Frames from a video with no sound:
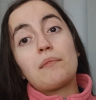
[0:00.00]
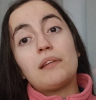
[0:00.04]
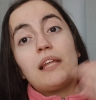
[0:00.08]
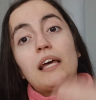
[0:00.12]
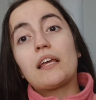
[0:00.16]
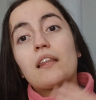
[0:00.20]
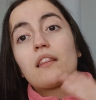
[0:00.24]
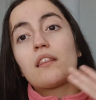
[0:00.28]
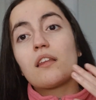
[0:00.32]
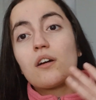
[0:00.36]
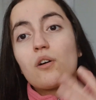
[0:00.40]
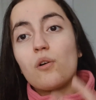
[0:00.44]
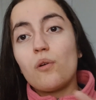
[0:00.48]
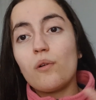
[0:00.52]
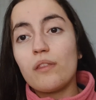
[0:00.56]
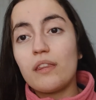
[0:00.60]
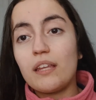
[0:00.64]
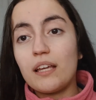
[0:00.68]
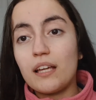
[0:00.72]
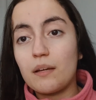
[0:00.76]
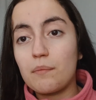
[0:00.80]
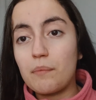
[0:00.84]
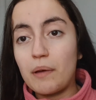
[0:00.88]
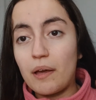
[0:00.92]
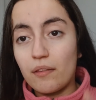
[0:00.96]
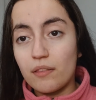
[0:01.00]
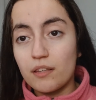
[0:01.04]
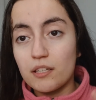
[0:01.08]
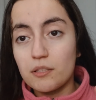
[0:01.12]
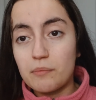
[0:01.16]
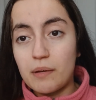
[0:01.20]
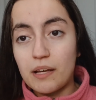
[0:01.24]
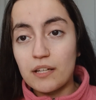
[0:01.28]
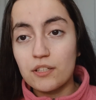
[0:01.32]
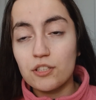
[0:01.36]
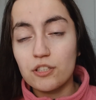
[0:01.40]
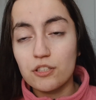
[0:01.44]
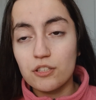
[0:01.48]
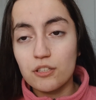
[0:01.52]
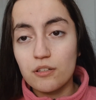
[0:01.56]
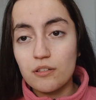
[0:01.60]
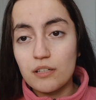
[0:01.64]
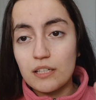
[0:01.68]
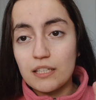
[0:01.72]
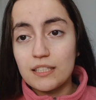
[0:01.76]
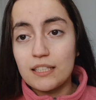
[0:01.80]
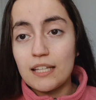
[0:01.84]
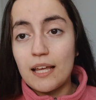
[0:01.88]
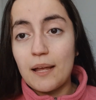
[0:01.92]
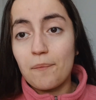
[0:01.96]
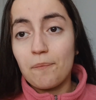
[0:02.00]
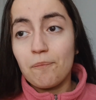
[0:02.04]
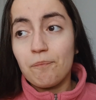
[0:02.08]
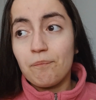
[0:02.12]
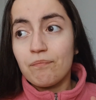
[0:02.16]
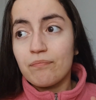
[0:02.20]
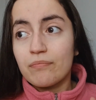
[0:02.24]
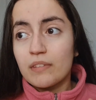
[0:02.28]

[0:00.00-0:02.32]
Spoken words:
Like, the cool thing about this master's degree is that